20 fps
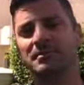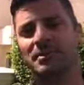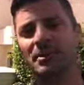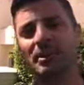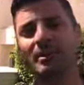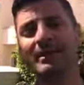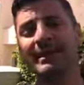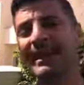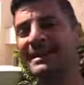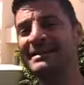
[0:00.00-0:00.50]
You
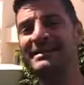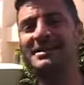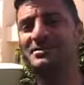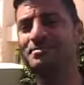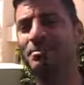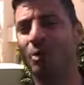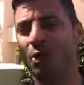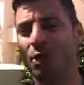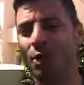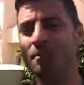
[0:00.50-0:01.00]
know, less
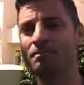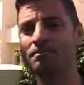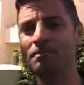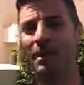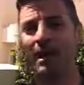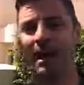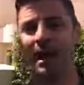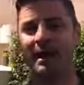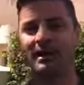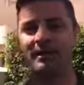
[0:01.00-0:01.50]
is more.
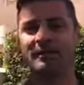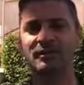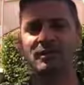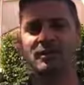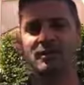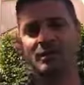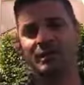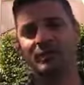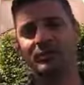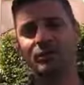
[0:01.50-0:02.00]
And I
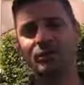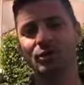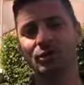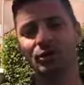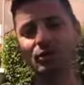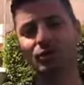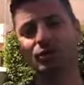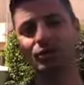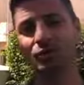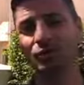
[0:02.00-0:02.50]
think, you know,
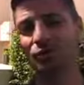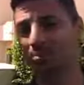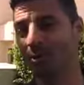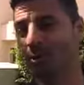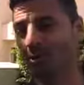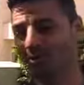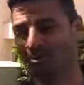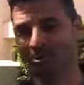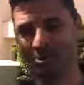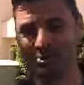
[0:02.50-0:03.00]
you can use
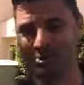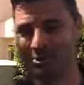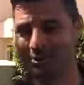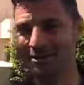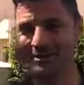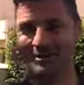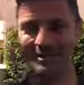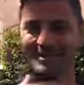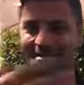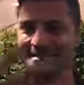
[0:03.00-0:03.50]
multiple
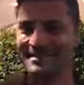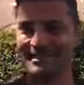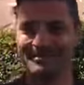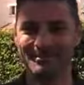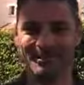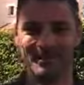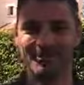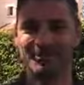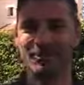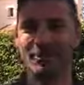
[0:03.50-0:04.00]
choice in a
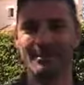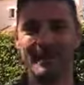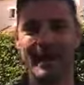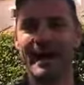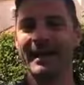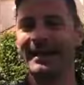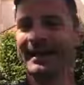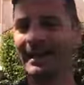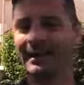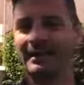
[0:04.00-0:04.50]
similar
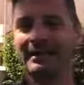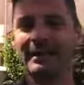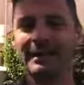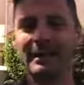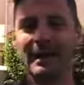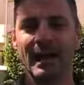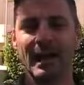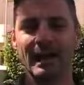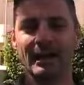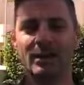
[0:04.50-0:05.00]
format. Again,
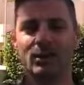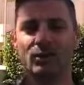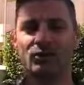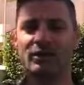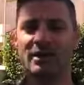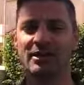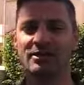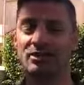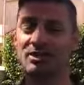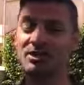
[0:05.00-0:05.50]
a little
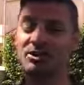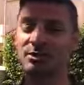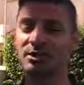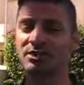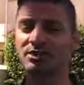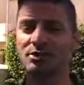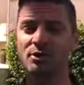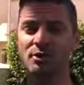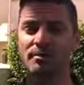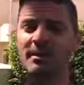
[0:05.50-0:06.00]
tangent. So
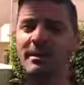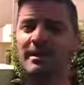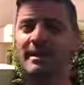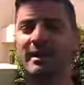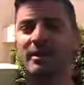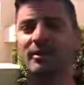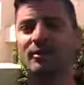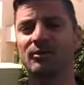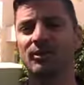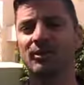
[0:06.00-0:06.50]
I taught my
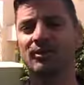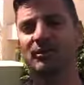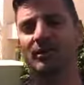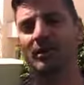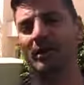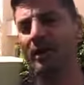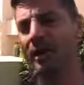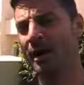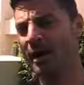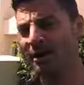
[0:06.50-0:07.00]
girls this,
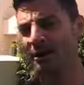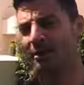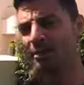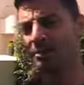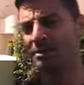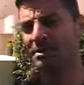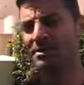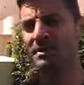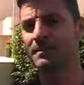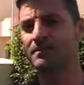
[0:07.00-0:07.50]
and Alana
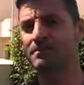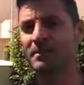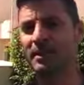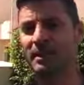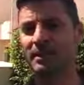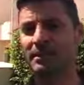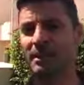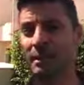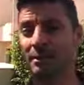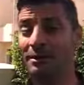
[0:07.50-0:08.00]
was,
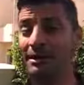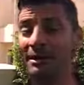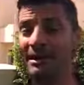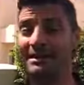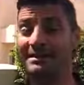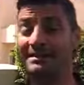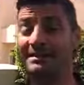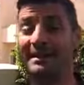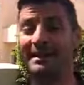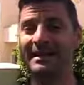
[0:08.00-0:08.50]
you know,
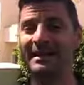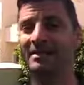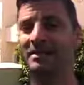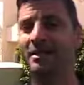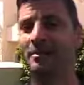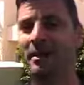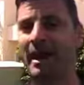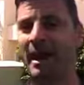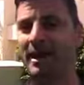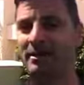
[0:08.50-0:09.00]
listening in
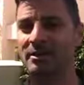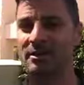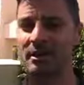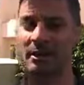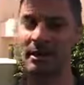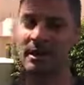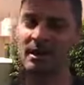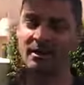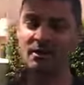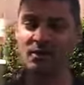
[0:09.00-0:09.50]
the back. You
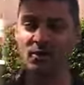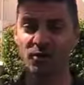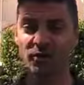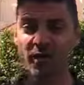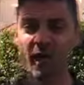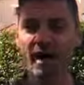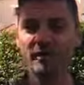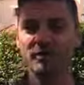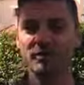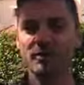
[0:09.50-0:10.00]
know, Alana's
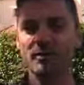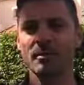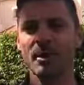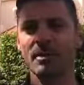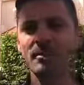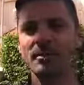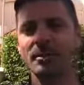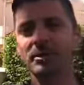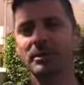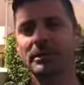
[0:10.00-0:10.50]
5 at the
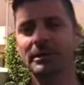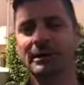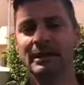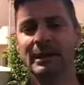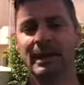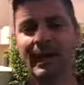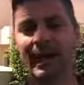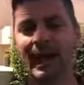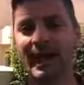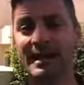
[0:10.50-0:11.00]
moment,
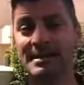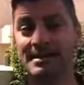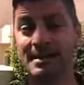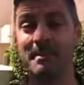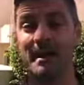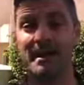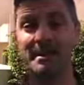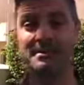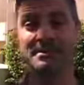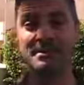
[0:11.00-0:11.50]

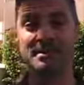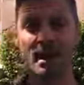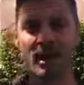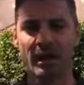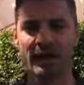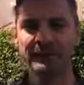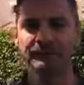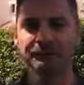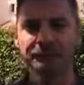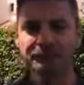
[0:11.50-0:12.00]
Isabella's
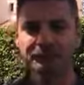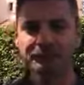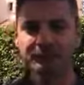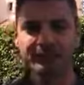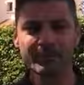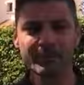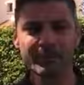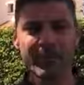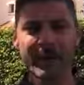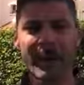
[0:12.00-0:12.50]
9,
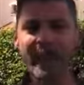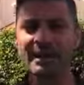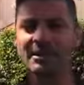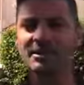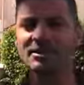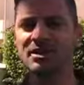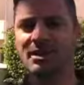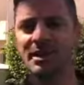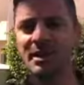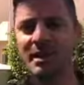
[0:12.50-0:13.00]

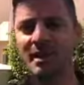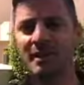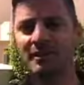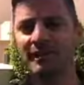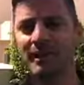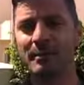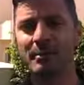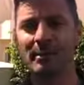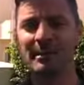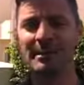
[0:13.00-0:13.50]
and
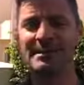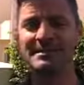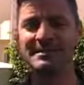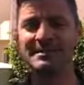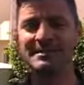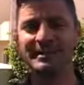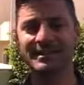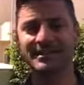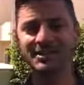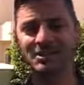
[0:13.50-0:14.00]
they were
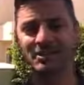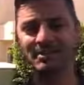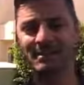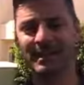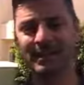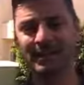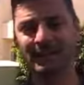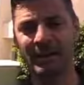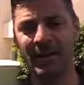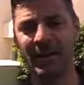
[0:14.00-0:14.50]
listening to
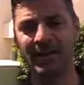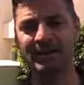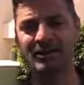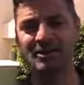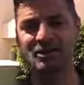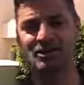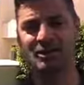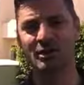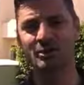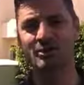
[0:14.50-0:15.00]
me
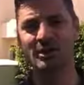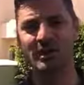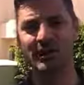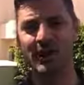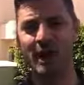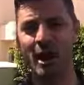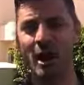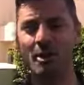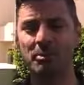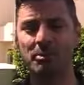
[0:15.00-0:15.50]
and soaking
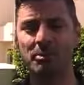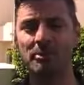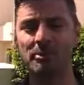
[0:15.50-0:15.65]
it up.